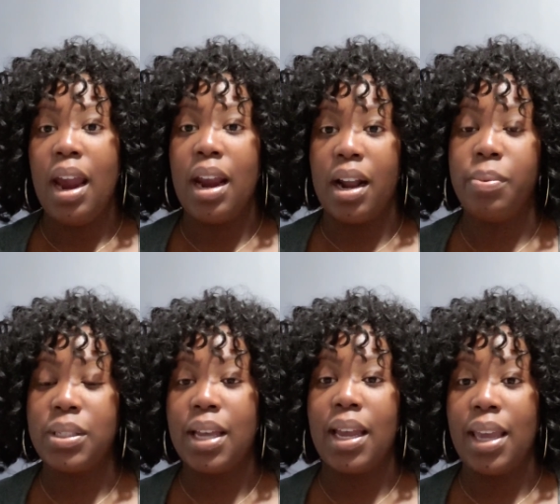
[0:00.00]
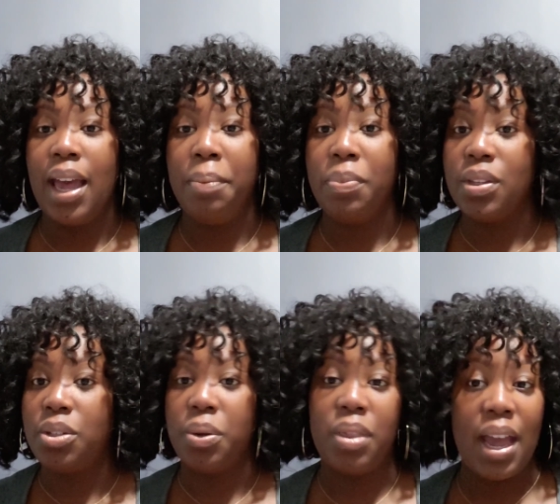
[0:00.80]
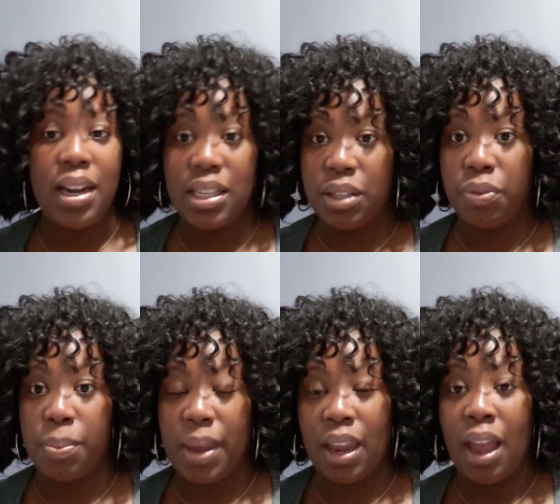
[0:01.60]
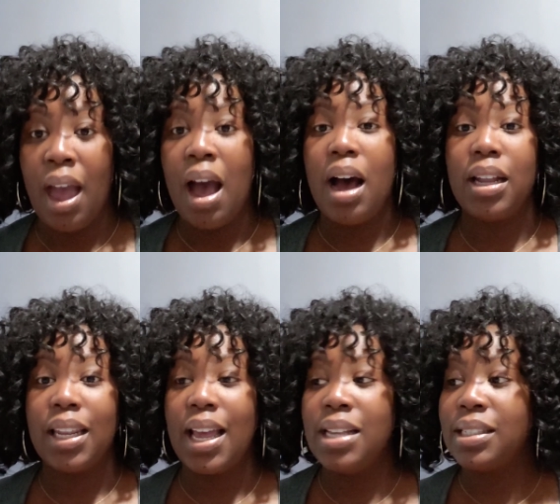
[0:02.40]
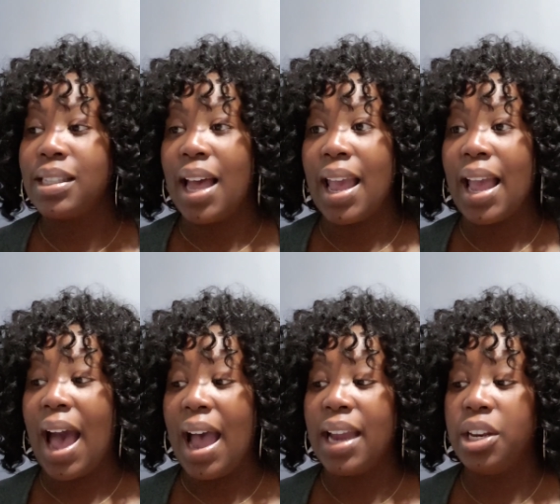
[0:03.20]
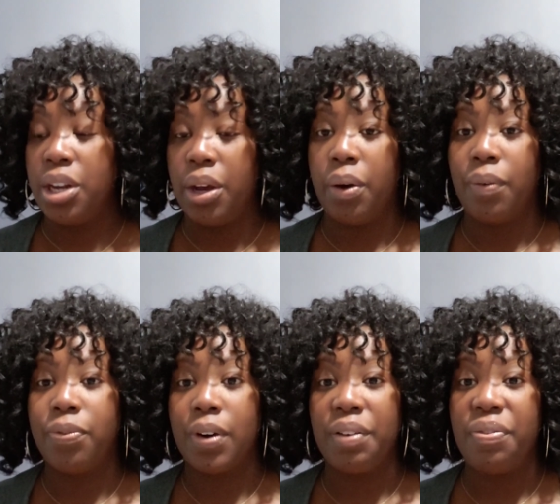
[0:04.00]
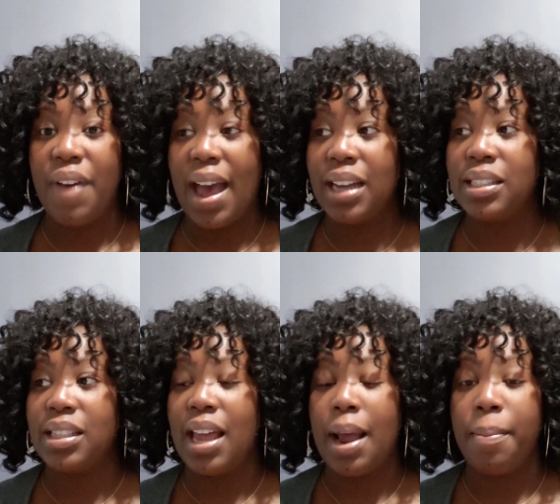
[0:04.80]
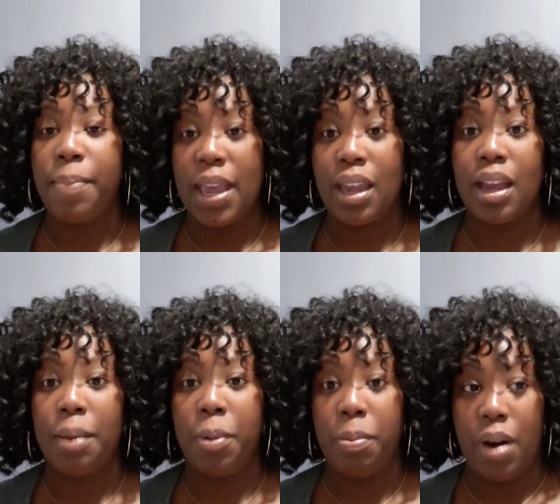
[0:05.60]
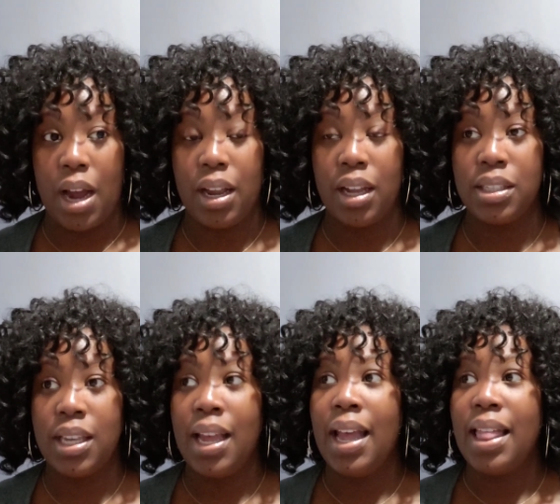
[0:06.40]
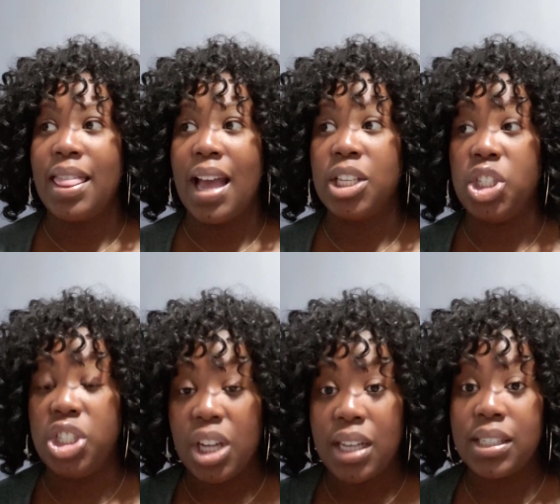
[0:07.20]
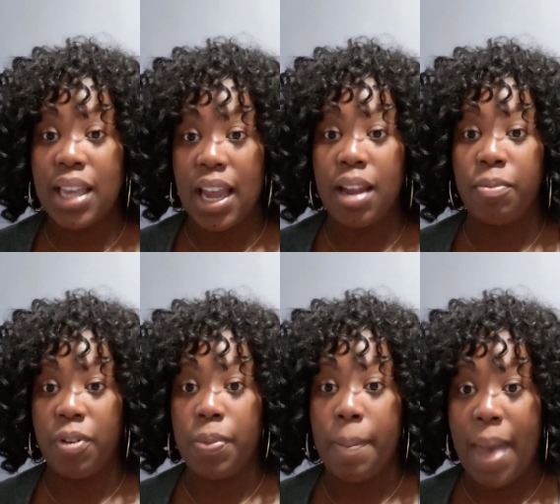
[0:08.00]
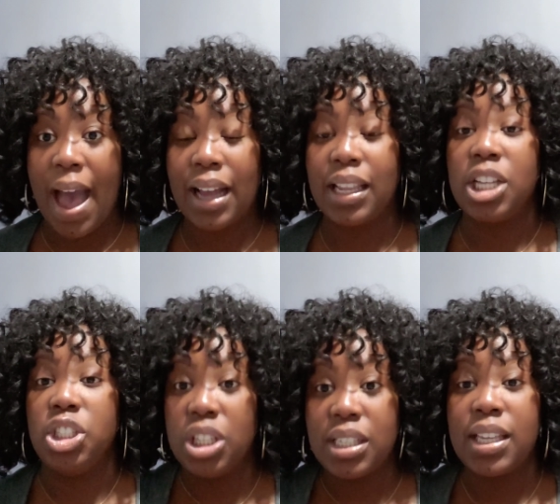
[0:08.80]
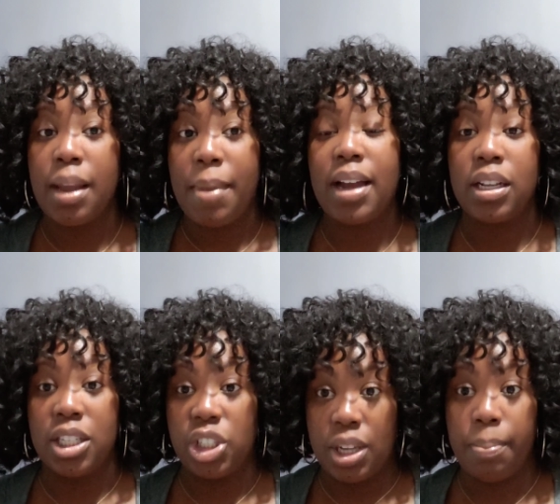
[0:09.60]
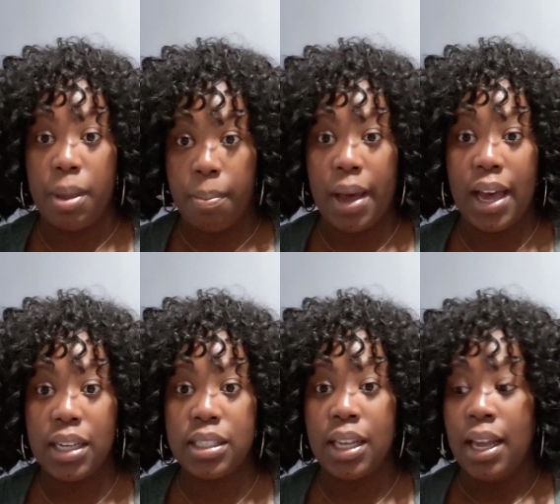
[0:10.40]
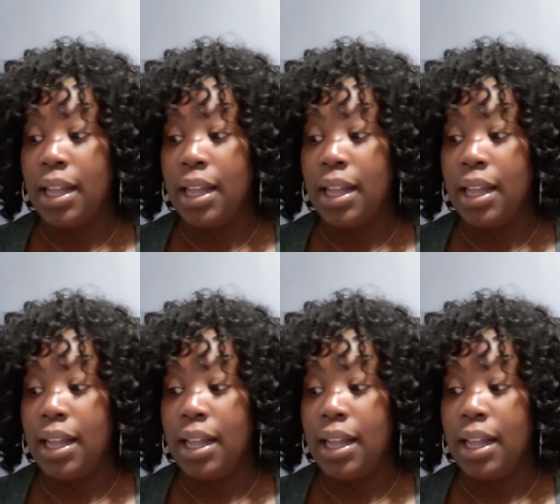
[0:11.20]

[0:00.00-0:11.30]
And I was like, yeah, so that does it for me. Unless like I know for a fact that I'm picking up a product that just came from the back, like just came out of the shipment box.